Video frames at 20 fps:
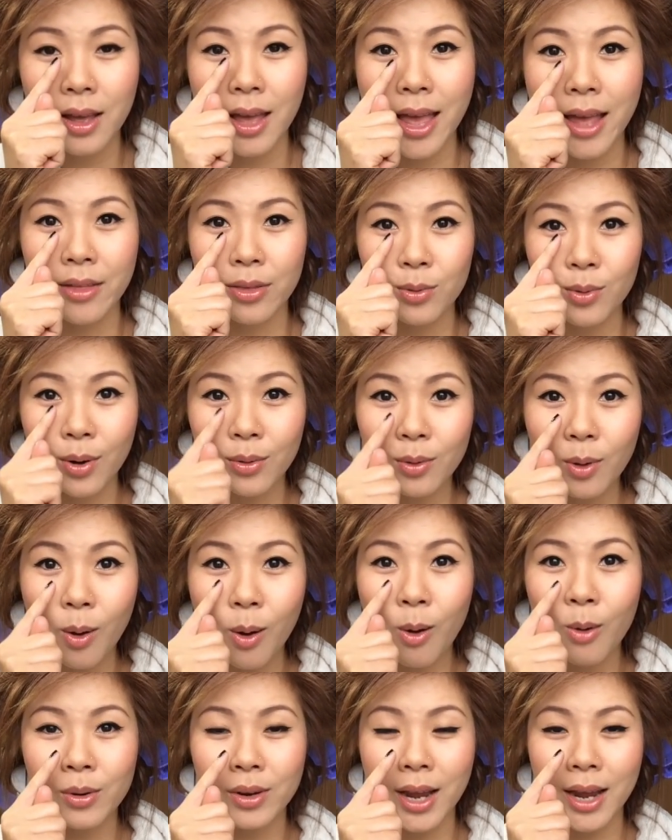and throughout the
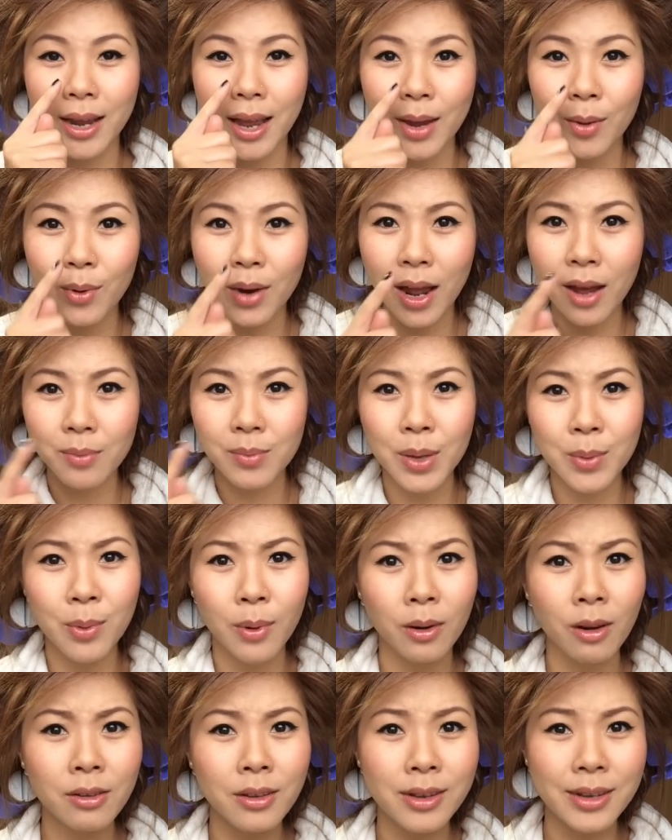whole night I would have
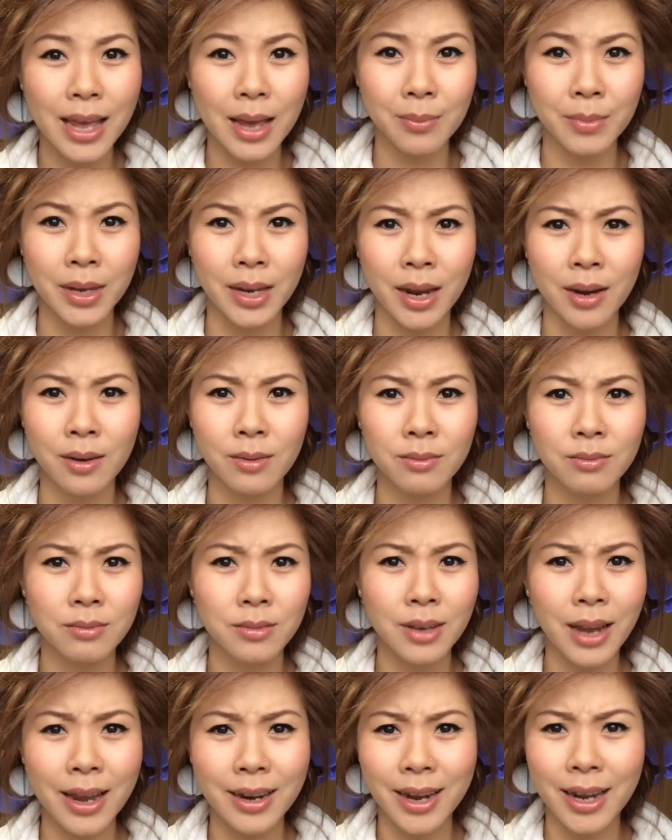people looking at me,
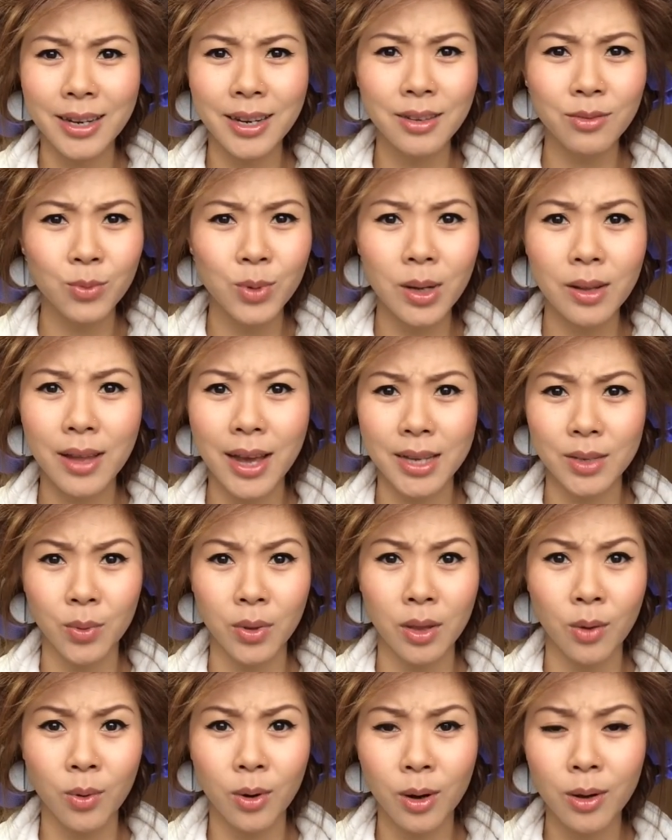and I didn't realize
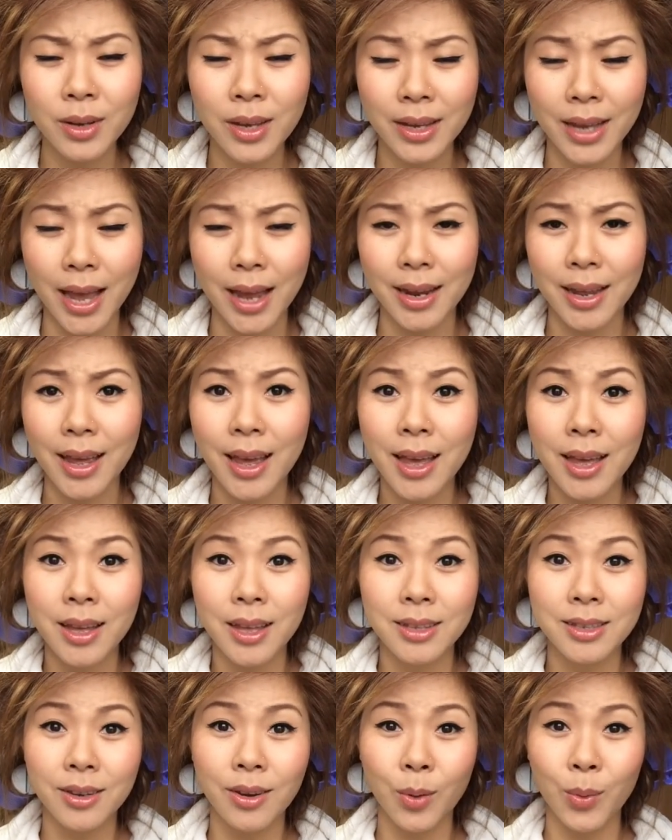what they were looking at
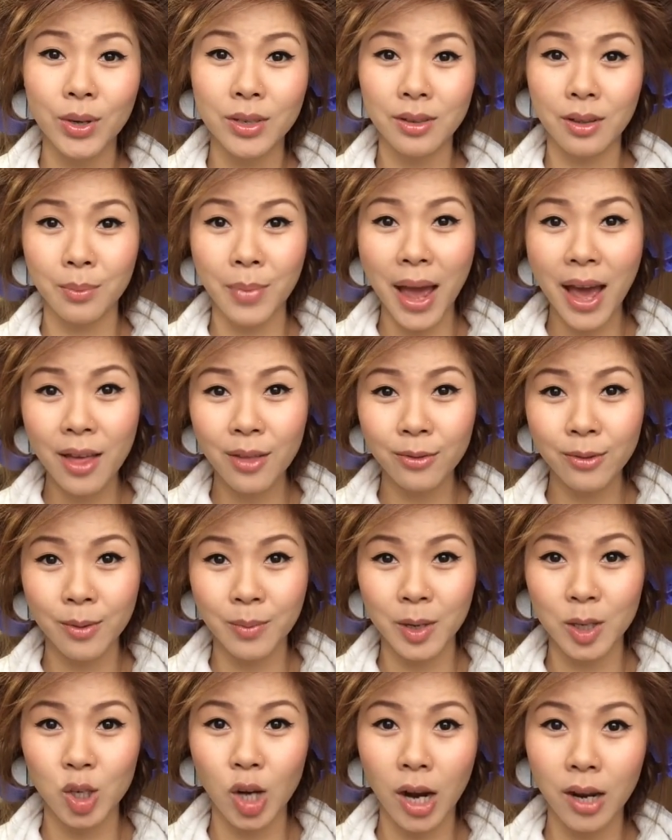until I went to the
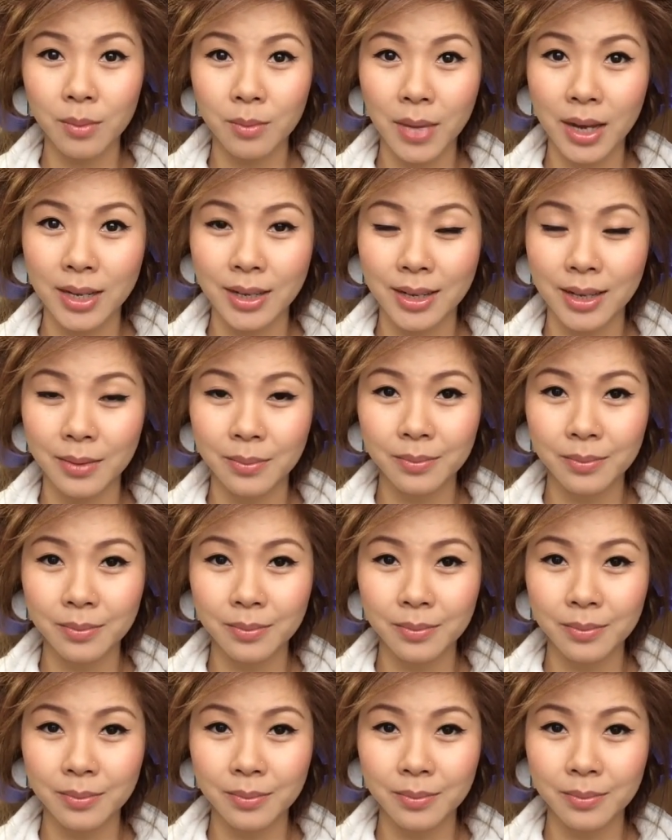bathroom and checked my